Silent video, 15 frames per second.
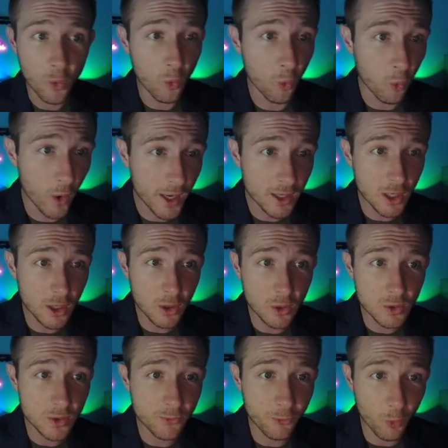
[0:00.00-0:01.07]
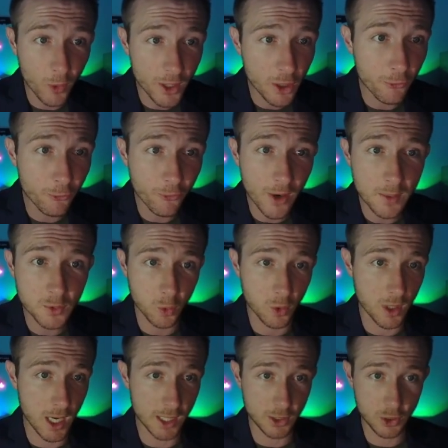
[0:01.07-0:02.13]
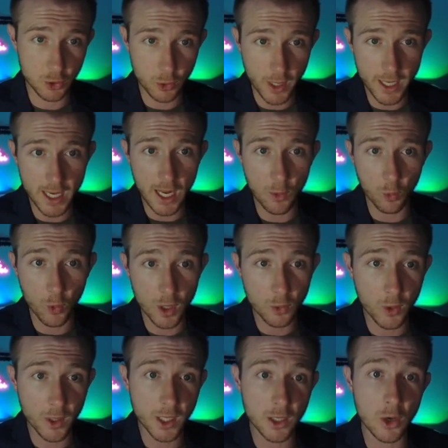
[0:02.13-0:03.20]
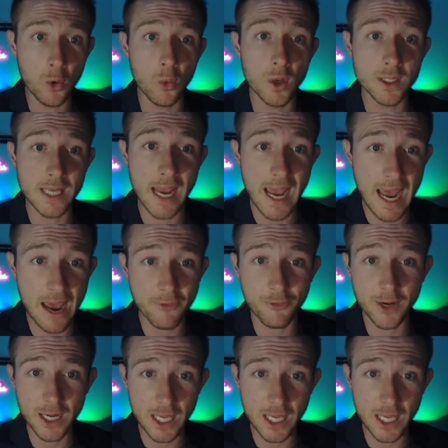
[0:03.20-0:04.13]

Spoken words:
Window frames were not straight, and one window was half